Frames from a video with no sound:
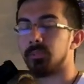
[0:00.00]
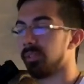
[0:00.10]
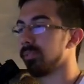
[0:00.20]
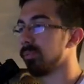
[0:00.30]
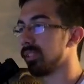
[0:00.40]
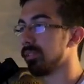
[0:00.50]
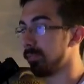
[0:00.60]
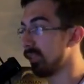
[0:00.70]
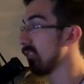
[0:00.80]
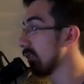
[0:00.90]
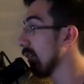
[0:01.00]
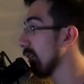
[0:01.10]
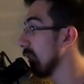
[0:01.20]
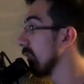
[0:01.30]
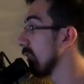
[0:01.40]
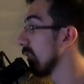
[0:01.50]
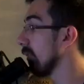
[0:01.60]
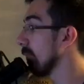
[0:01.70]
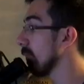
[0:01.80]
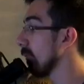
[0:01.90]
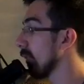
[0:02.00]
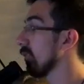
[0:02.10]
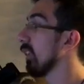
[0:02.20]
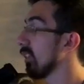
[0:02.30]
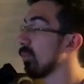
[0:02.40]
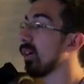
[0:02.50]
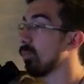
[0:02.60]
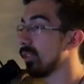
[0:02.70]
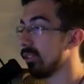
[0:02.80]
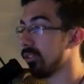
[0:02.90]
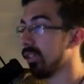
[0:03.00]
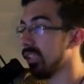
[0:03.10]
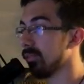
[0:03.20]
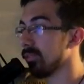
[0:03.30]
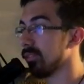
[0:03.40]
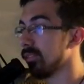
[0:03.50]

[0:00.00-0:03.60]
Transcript: Russell would just be the starter this year. So that's why he wanted to transfer.